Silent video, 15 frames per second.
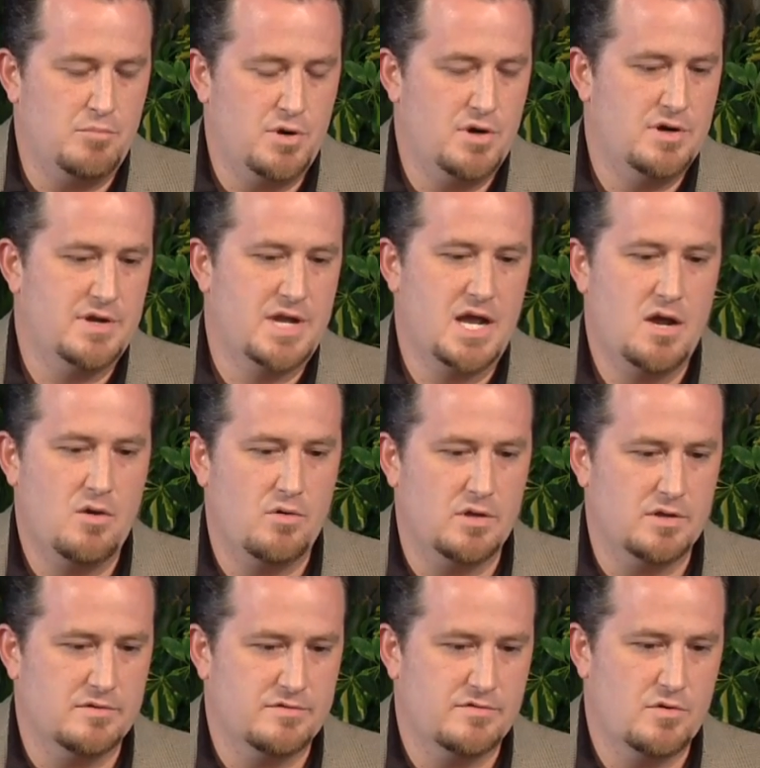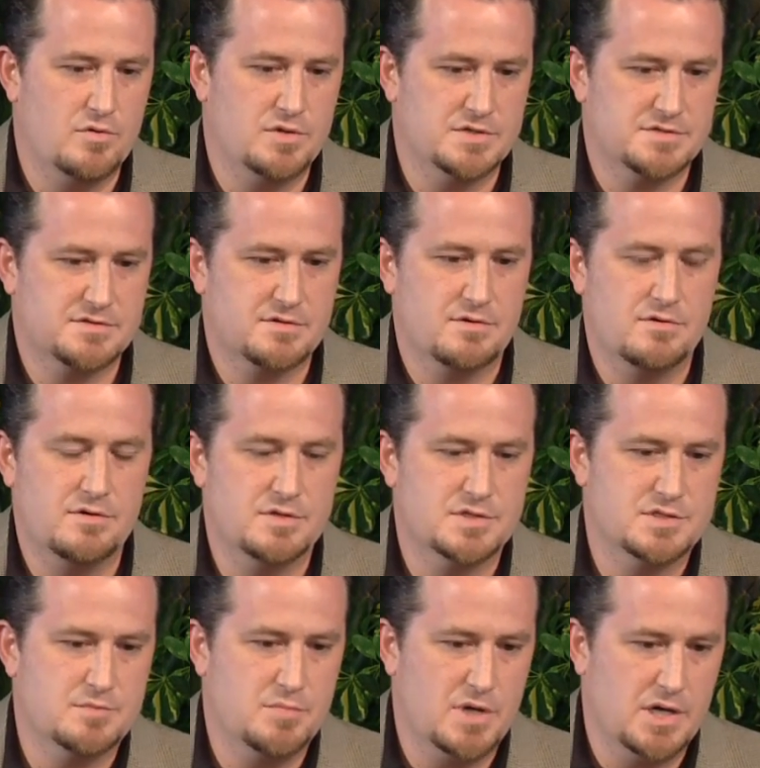burned out and so
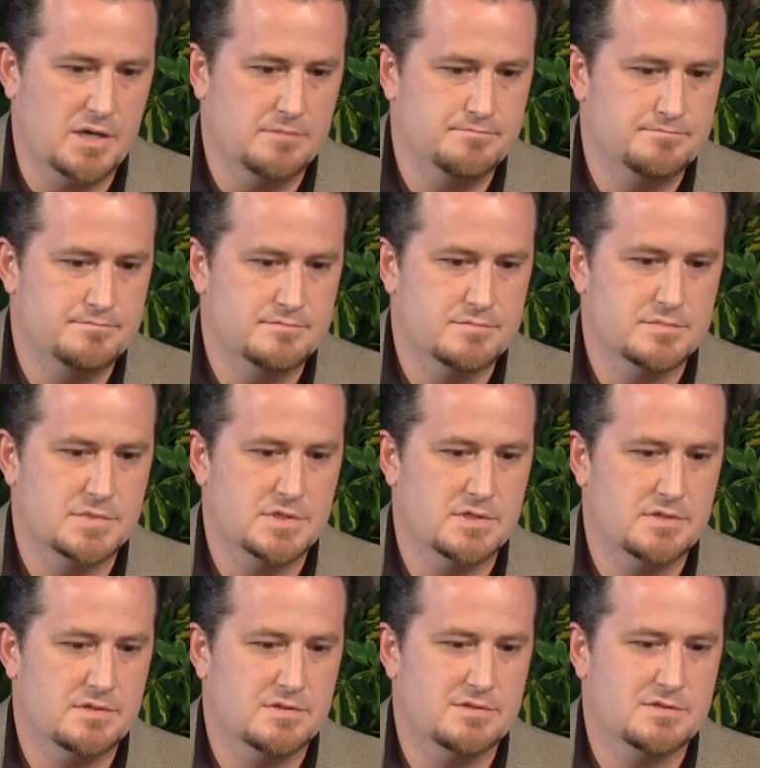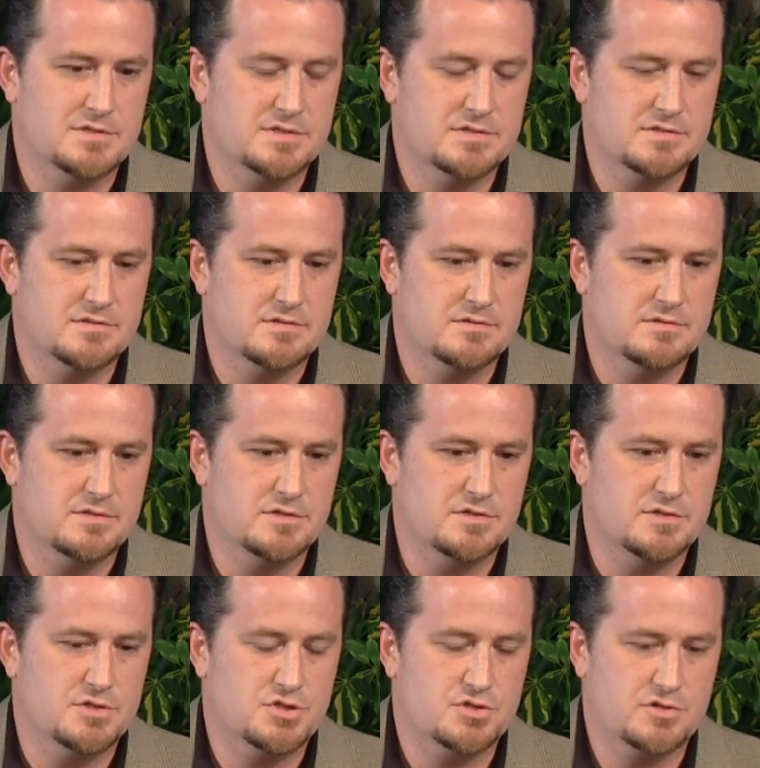discouraged by just
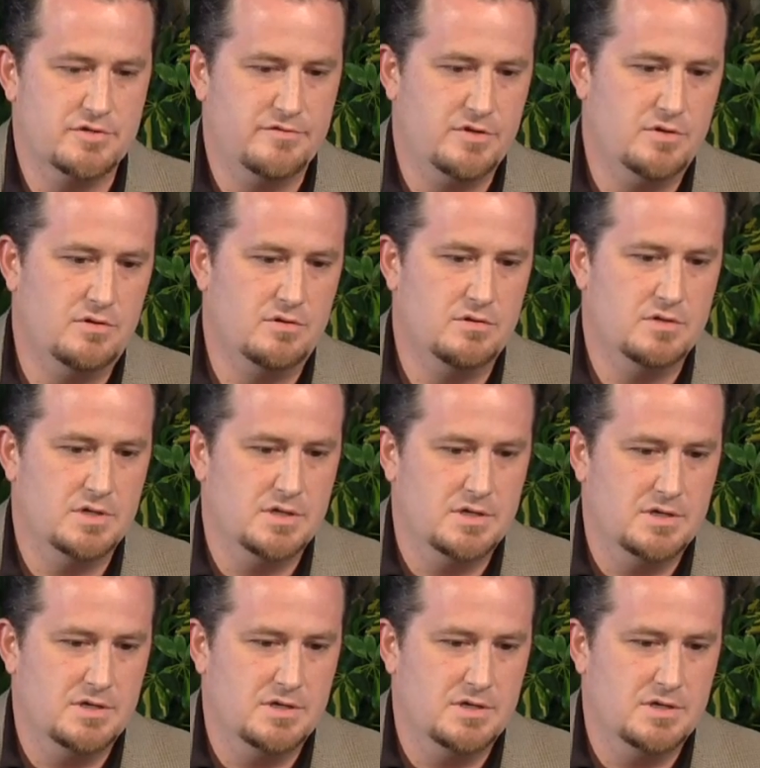the trivial